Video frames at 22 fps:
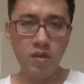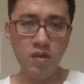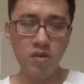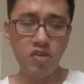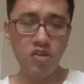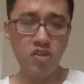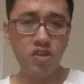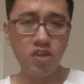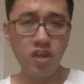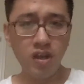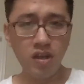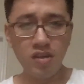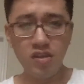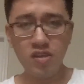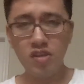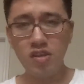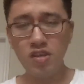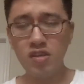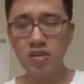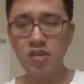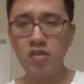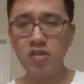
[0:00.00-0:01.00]

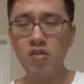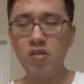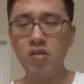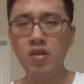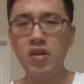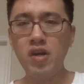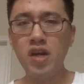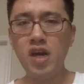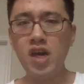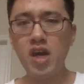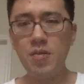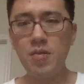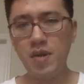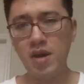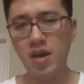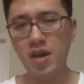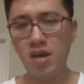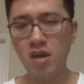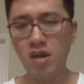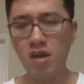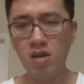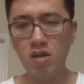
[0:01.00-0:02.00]
Changing your app
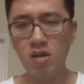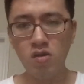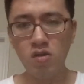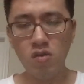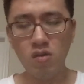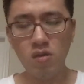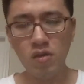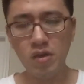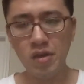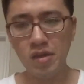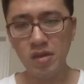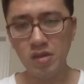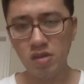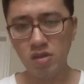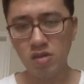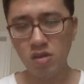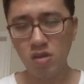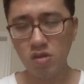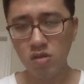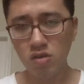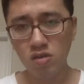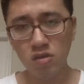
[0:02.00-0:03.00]
icon locally is
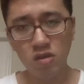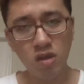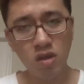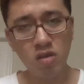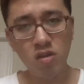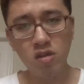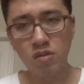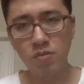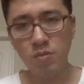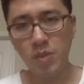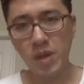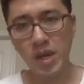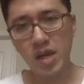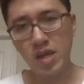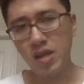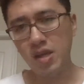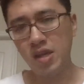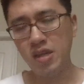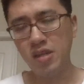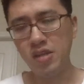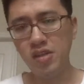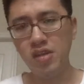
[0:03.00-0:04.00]
also not a bad
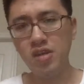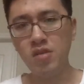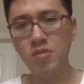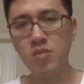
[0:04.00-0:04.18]
idea,